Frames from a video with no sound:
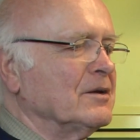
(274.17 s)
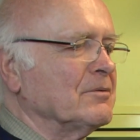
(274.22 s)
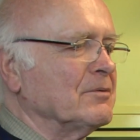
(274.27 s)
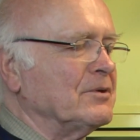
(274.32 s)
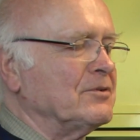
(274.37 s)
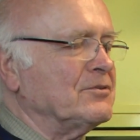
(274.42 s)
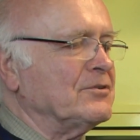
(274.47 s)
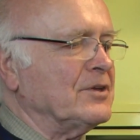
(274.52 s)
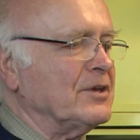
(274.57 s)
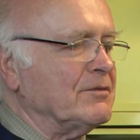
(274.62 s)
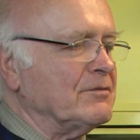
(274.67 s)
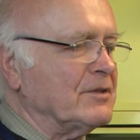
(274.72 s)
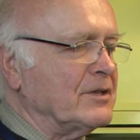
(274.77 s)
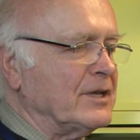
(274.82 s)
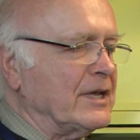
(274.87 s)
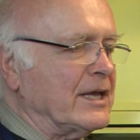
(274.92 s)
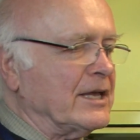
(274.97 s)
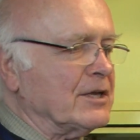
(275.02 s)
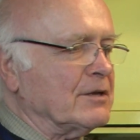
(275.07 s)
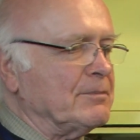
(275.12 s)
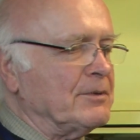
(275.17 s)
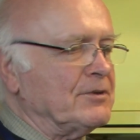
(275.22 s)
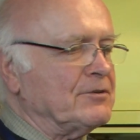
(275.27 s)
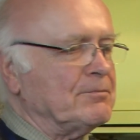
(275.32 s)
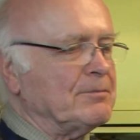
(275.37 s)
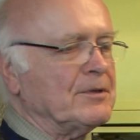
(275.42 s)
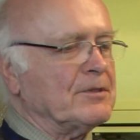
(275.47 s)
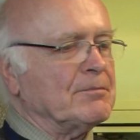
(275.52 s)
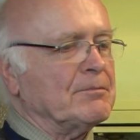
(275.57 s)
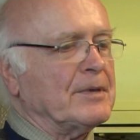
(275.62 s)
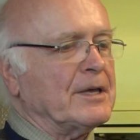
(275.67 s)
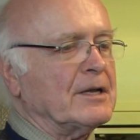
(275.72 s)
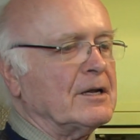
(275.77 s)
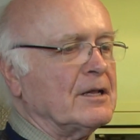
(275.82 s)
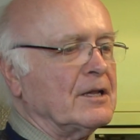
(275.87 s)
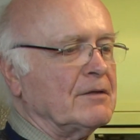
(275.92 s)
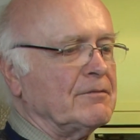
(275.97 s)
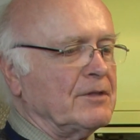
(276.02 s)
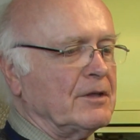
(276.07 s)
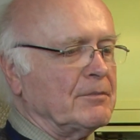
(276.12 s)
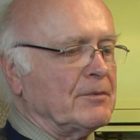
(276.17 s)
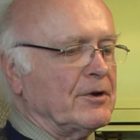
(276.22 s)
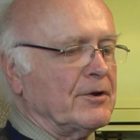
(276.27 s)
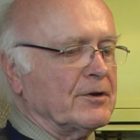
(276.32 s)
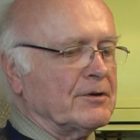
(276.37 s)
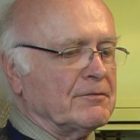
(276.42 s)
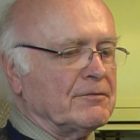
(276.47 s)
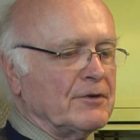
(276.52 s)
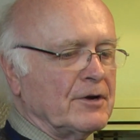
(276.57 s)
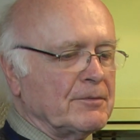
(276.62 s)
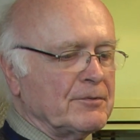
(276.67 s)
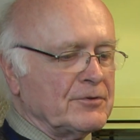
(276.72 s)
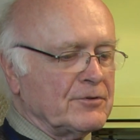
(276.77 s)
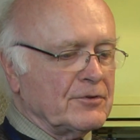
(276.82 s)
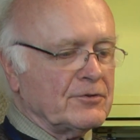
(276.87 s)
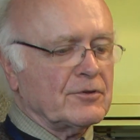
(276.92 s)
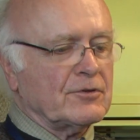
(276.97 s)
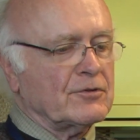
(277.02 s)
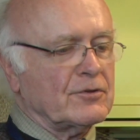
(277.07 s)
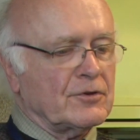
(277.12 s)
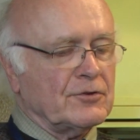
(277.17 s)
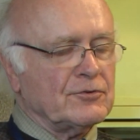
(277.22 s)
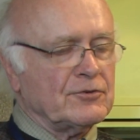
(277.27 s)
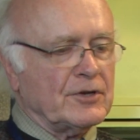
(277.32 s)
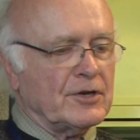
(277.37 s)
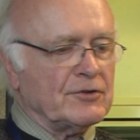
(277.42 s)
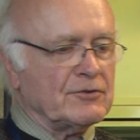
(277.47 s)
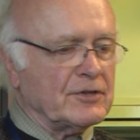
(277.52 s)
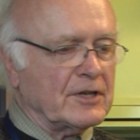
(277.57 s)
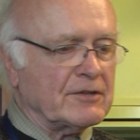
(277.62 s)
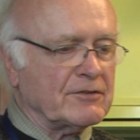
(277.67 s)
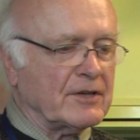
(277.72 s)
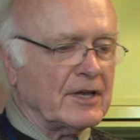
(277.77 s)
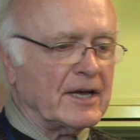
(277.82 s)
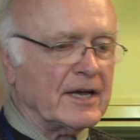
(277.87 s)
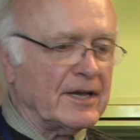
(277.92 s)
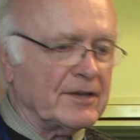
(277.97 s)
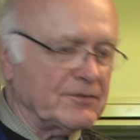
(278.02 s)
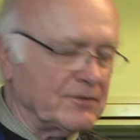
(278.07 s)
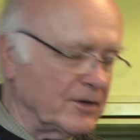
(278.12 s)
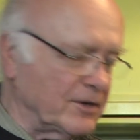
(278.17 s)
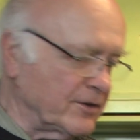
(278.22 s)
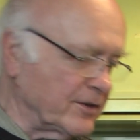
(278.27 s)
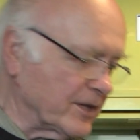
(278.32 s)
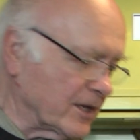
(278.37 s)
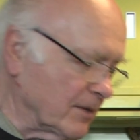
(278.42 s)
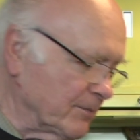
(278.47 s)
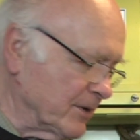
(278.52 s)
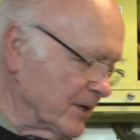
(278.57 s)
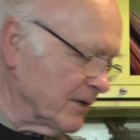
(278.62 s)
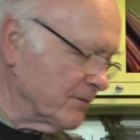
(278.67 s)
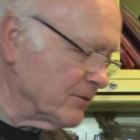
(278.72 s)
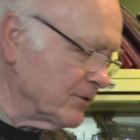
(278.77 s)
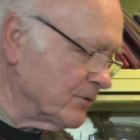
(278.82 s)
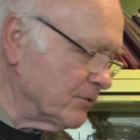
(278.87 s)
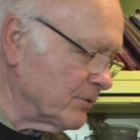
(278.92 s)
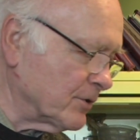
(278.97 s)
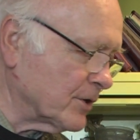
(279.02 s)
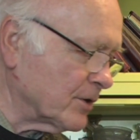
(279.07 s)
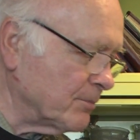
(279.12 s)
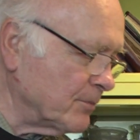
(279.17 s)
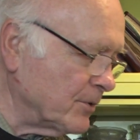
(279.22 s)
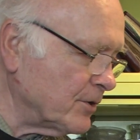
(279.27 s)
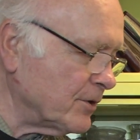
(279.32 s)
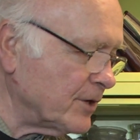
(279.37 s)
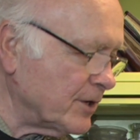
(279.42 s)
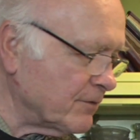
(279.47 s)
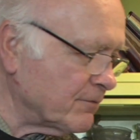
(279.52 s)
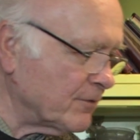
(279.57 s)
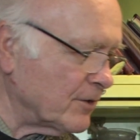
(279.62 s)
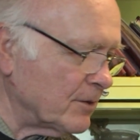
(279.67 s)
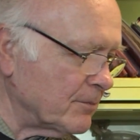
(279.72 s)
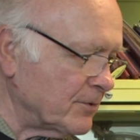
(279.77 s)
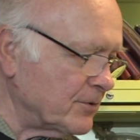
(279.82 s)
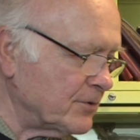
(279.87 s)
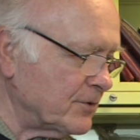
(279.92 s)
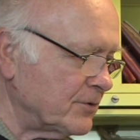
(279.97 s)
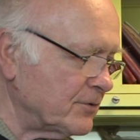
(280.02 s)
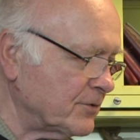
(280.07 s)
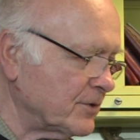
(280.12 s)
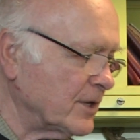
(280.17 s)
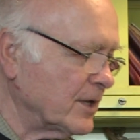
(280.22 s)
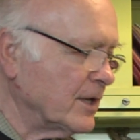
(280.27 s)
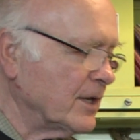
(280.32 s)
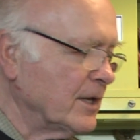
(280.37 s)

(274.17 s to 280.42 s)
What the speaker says: received the Daniel B. Smith Medal of the American Pharmacists Association. That's the highest honor that can be given to a community pharmacist.